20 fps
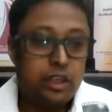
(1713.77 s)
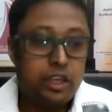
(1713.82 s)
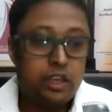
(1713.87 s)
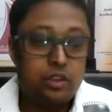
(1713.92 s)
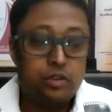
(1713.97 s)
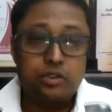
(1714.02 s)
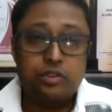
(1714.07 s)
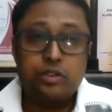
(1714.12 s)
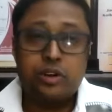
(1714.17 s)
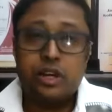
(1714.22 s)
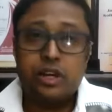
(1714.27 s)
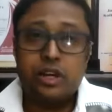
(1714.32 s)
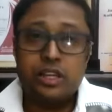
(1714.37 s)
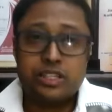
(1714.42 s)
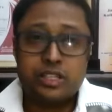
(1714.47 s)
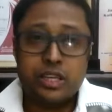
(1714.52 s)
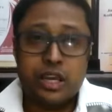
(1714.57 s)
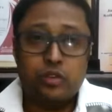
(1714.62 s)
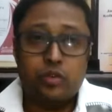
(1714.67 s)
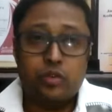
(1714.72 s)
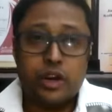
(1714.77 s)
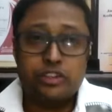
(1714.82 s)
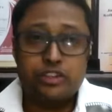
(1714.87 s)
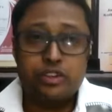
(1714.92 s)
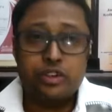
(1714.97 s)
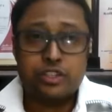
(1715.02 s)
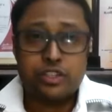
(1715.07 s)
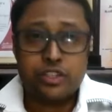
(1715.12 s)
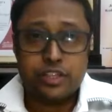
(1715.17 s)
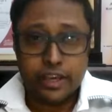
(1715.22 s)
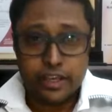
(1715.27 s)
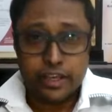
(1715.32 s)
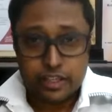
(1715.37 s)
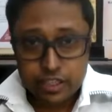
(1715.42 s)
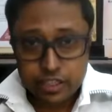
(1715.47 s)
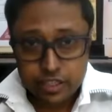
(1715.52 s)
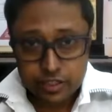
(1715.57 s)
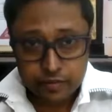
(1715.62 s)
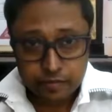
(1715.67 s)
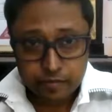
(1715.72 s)
you need to understand what is your
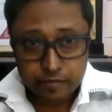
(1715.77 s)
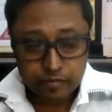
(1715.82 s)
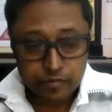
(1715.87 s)
stage.